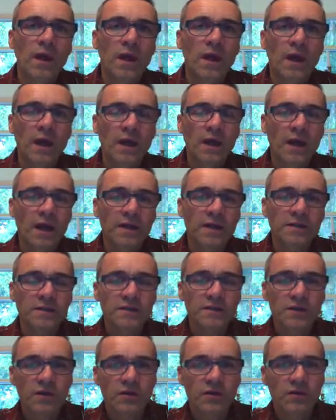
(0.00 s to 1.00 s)
Hey guys,
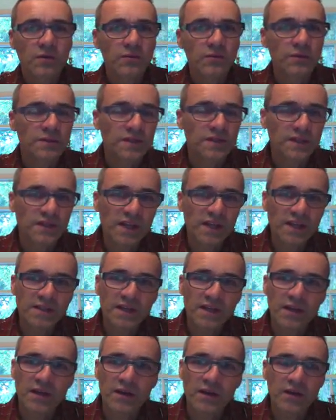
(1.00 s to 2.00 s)
so this is
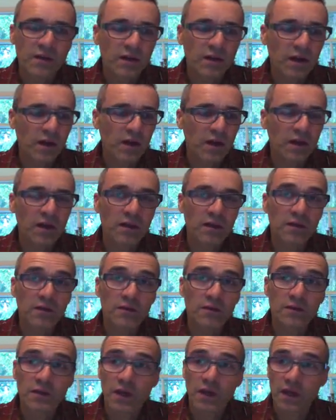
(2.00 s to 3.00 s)
Gajansky here,
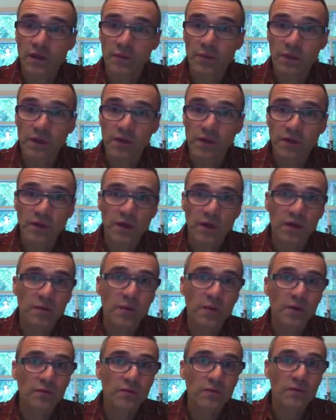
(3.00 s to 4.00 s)
and today we're going to talk
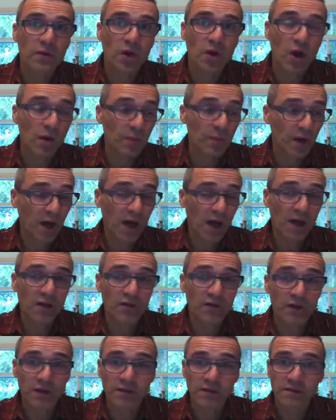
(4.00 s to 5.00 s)
about
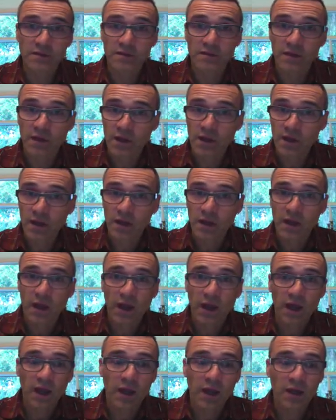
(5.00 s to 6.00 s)
carbohydrates
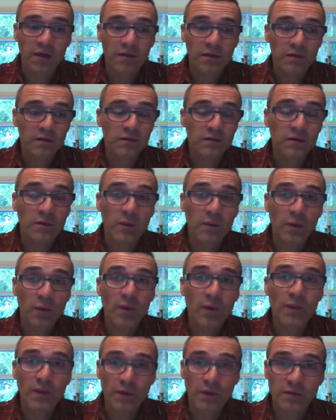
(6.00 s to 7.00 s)
and about
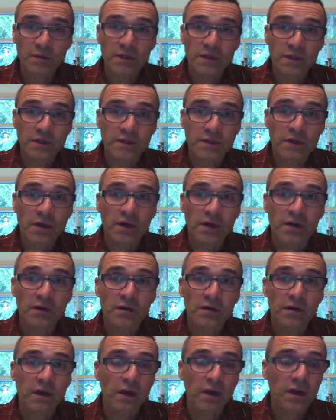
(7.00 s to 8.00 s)
what those things
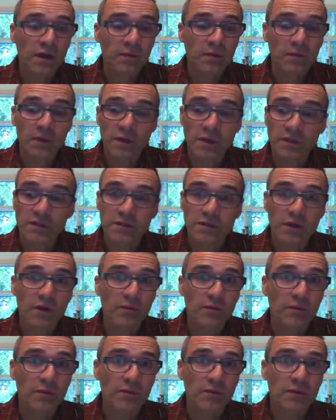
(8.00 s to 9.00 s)
are. And we're going to
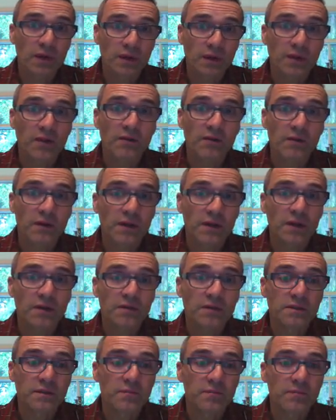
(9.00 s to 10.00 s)
start with taking a look
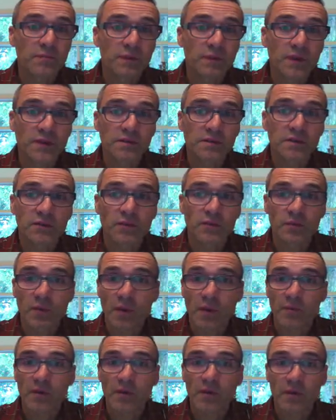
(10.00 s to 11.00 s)
at some things that we
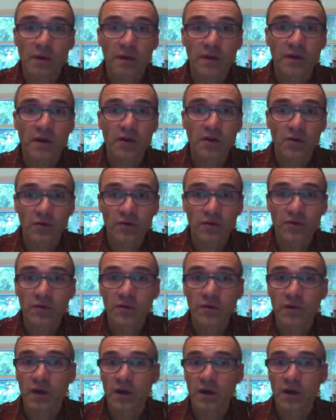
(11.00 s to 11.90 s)
probably already know.